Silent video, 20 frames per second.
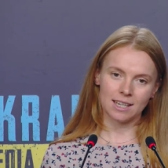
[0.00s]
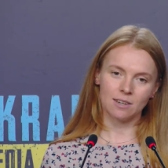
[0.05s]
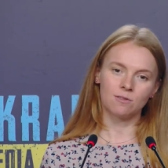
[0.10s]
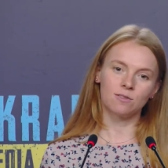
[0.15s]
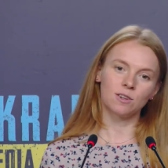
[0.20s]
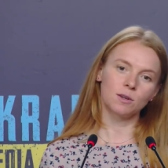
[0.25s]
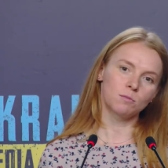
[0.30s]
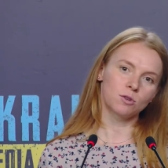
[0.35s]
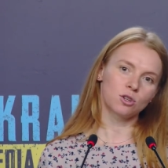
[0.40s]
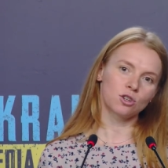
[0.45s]

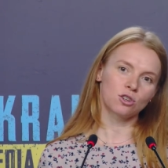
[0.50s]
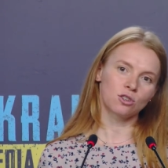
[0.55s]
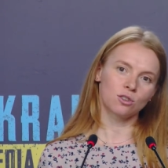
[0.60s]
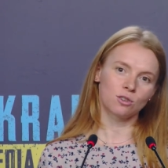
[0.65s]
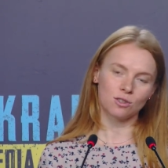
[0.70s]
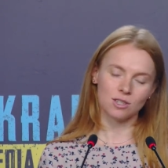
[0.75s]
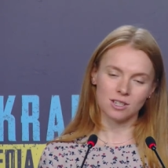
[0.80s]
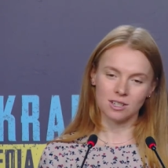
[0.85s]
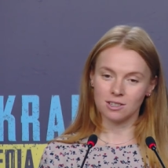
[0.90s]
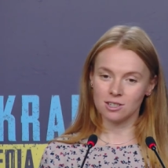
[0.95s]

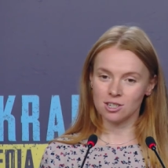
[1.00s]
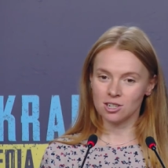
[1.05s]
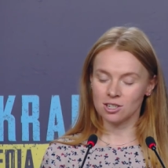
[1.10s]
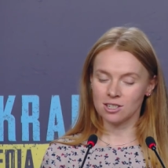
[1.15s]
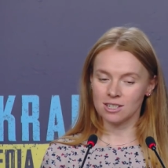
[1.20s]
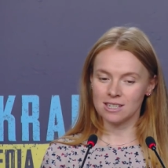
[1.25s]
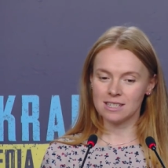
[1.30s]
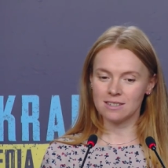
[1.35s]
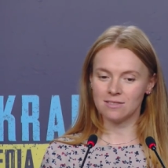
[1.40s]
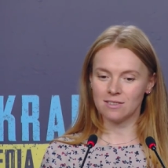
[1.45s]
Thousands
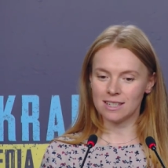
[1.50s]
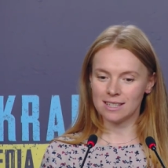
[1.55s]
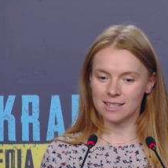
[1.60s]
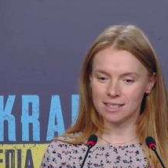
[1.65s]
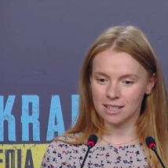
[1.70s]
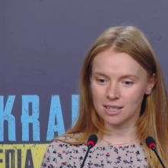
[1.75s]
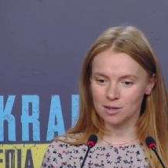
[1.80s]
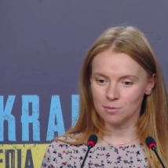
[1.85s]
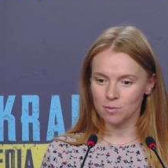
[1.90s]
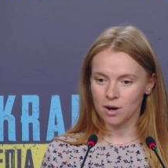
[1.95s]
of
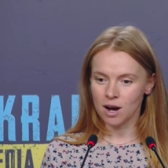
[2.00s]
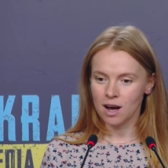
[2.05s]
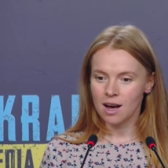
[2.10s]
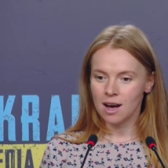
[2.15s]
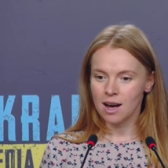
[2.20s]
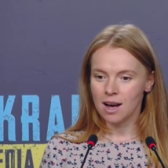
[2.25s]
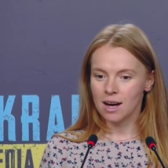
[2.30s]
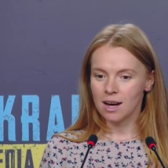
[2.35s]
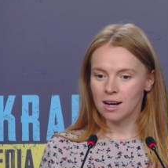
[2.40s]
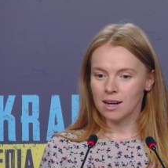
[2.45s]

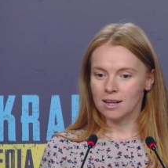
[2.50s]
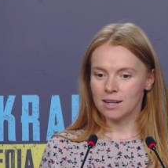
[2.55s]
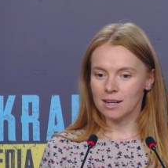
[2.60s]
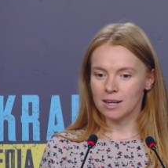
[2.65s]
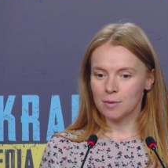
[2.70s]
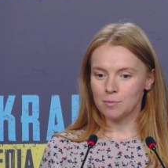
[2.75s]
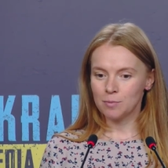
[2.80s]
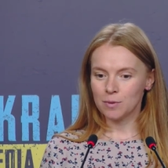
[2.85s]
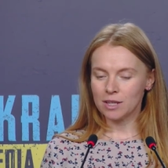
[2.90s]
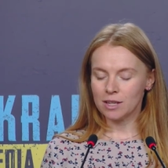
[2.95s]
Ukrainians,
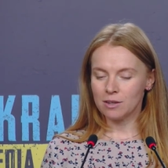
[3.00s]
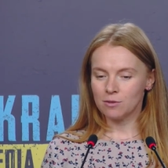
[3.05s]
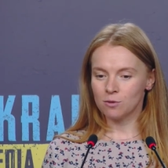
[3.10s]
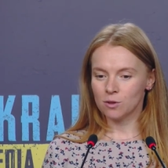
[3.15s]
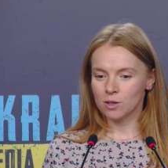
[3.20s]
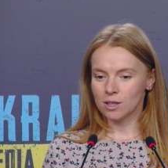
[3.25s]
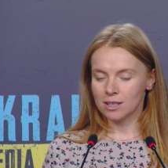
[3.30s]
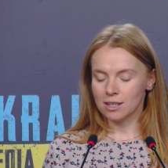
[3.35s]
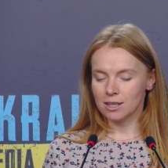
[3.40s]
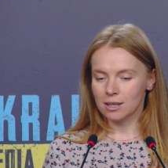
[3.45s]
uh, of
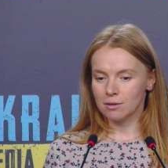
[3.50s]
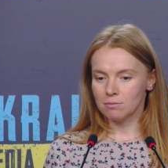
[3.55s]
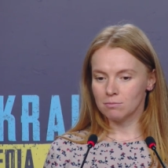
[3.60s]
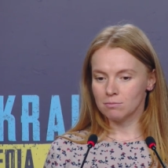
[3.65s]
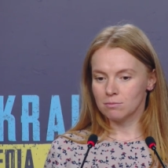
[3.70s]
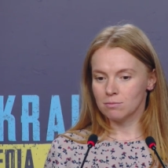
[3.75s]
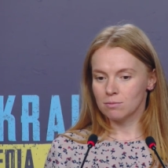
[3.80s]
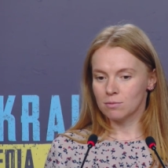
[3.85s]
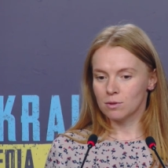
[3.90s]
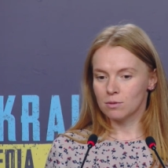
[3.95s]
internally
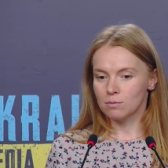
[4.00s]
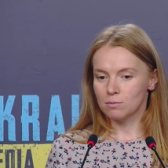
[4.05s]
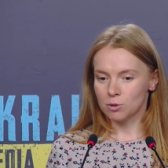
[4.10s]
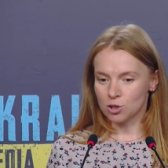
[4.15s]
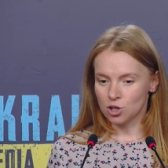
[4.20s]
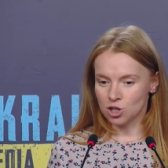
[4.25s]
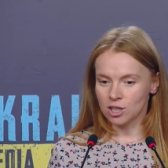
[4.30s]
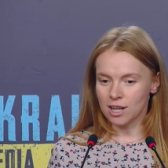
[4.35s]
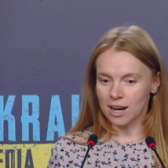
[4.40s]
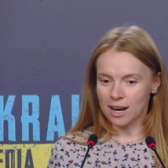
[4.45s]

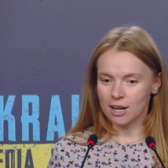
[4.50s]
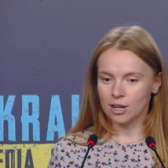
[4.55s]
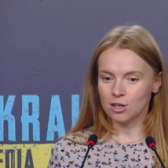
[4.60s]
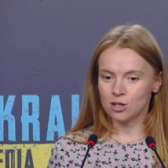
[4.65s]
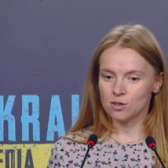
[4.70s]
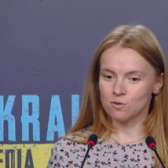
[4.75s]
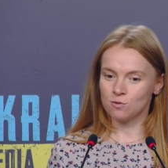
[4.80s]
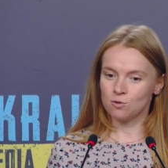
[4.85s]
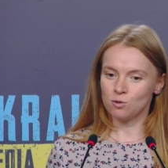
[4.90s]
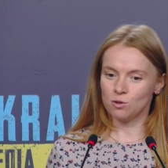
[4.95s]
displaced
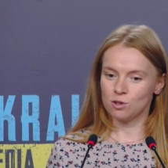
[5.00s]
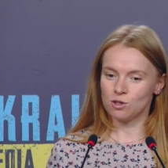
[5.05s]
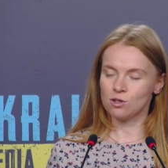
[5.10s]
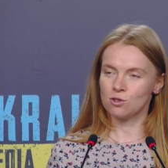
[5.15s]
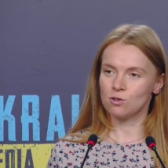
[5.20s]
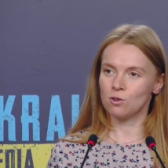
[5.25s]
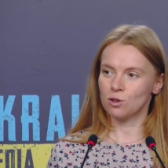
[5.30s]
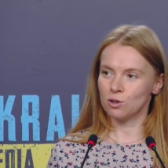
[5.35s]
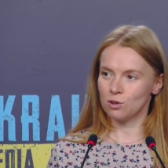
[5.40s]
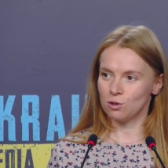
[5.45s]
people,
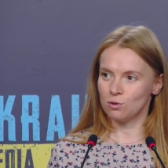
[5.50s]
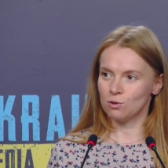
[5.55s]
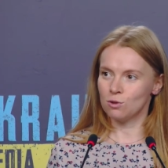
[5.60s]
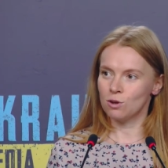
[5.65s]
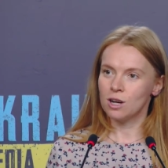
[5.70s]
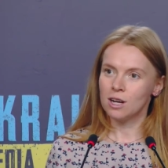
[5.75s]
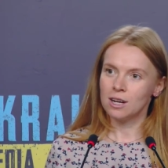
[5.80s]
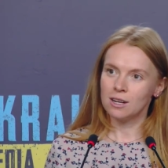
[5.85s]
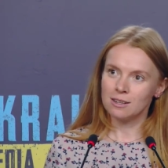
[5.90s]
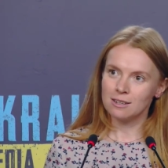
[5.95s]
live in Lviv
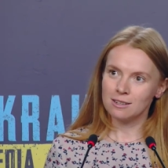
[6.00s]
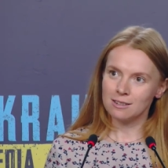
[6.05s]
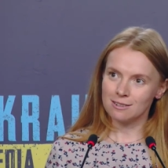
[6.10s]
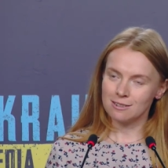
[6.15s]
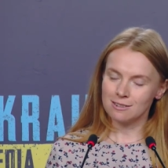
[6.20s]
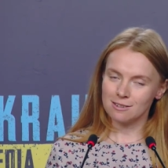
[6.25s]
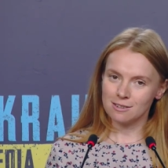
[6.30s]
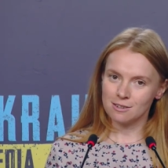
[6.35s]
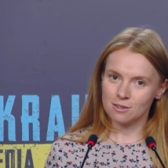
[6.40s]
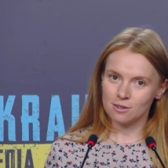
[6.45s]

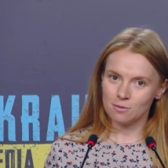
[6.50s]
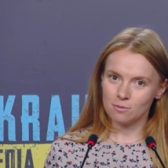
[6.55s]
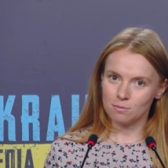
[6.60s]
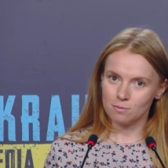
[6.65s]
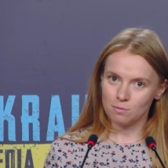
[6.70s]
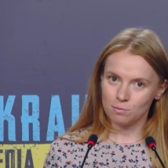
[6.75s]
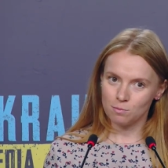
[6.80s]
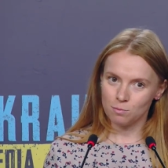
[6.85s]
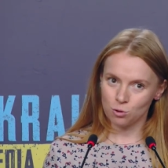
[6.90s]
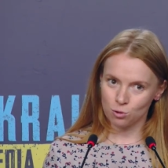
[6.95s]
currently. So they
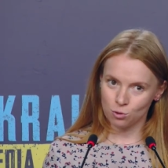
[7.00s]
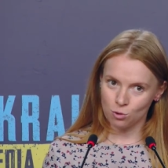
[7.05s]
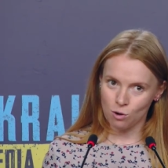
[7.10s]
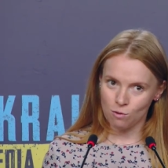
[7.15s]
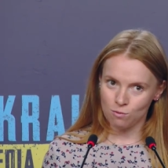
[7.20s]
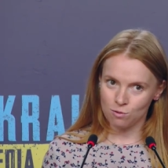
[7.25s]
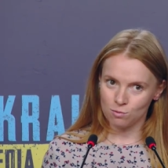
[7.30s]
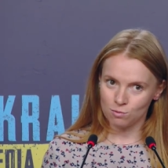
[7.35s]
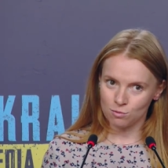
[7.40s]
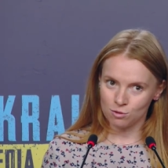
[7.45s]
were
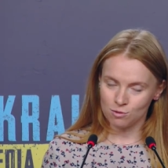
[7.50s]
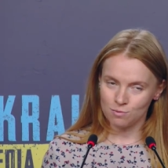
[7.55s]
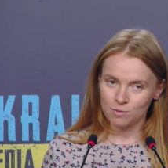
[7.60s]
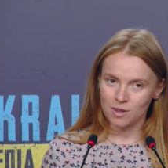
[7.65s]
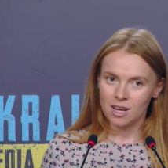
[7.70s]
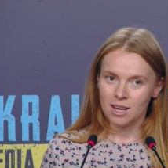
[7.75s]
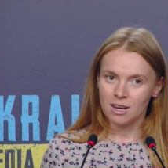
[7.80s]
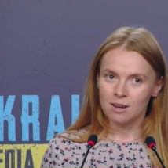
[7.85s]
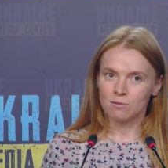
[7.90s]
forced out of their